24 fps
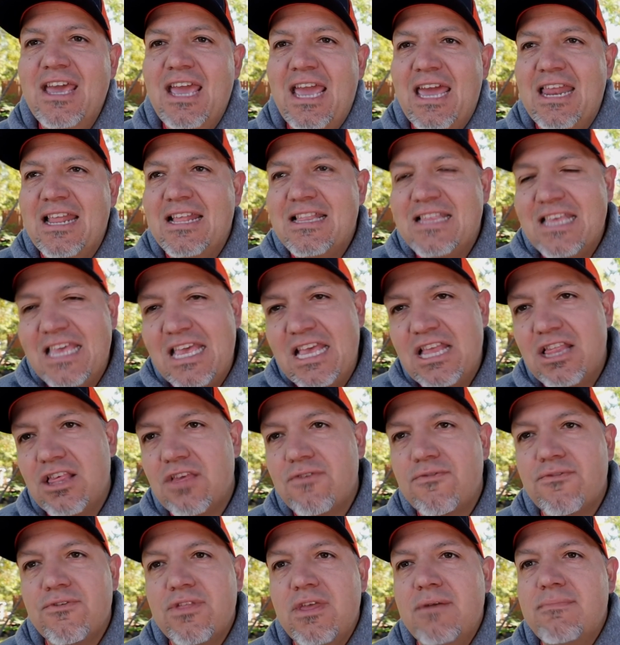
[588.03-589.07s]
and it's easy
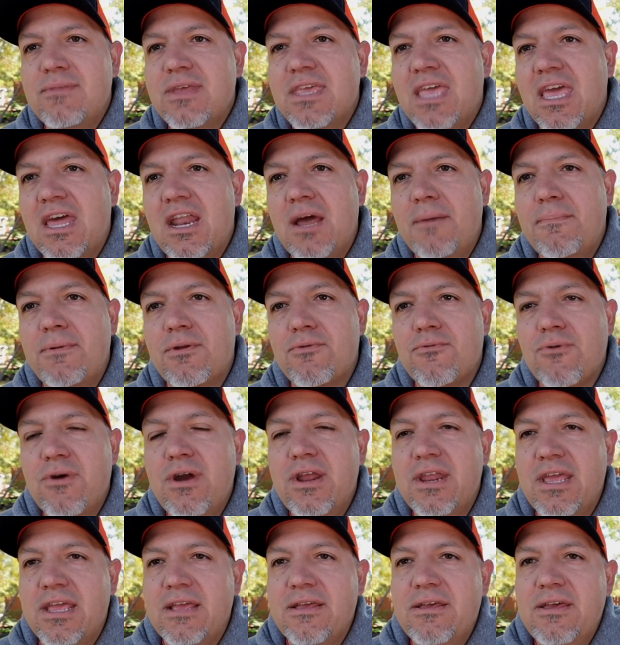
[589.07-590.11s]
for them to get up and
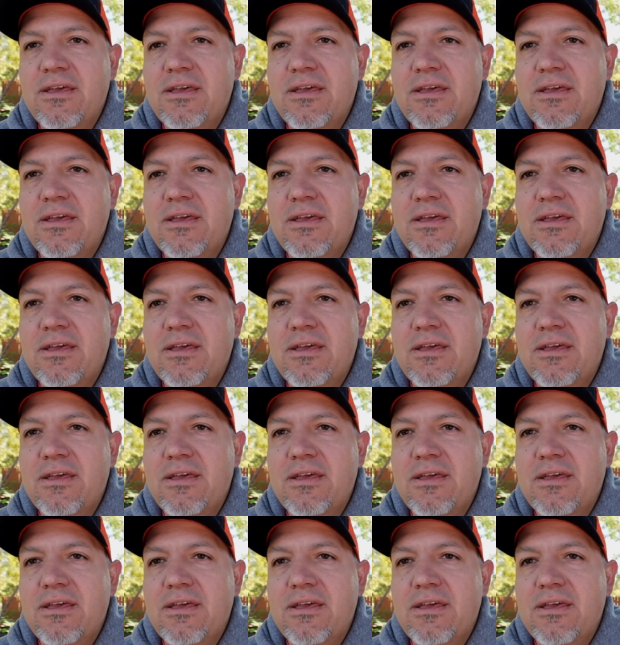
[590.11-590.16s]
running.